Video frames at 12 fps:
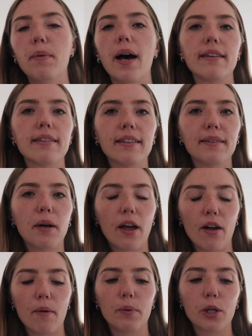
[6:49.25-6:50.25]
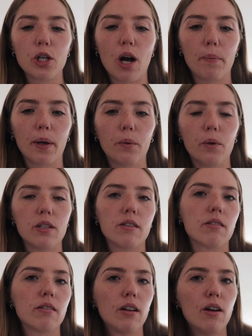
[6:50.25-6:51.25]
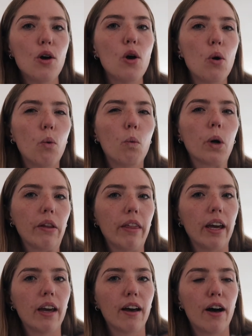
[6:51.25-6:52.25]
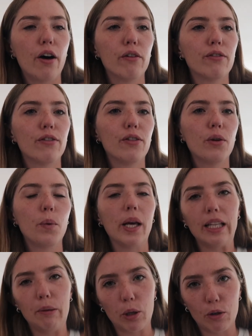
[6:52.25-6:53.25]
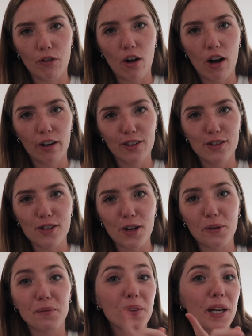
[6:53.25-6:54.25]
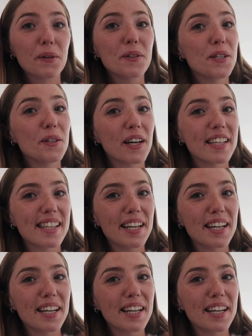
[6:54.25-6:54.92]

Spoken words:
But I thought book shopping was worthy of the weekly book vlog. So I will see you guys